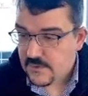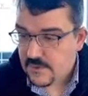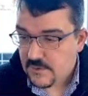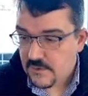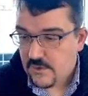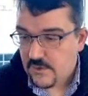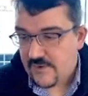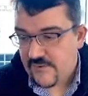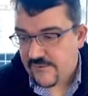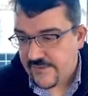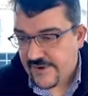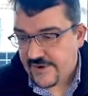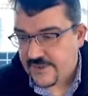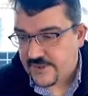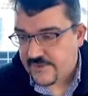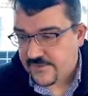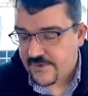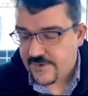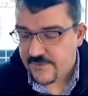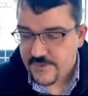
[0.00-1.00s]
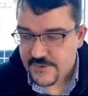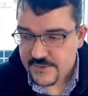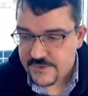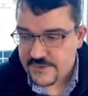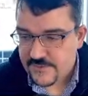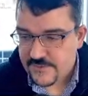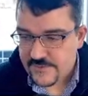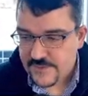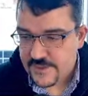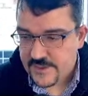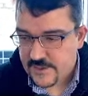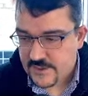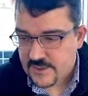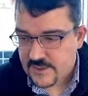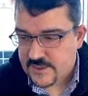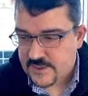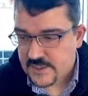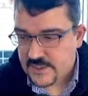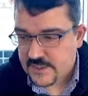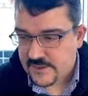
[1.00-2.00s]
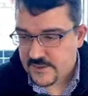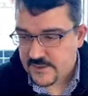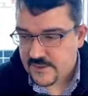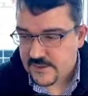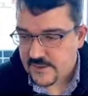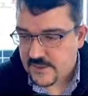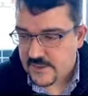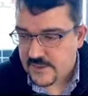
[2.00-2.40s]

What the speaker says: Or in fact, if I wanted to run it all together,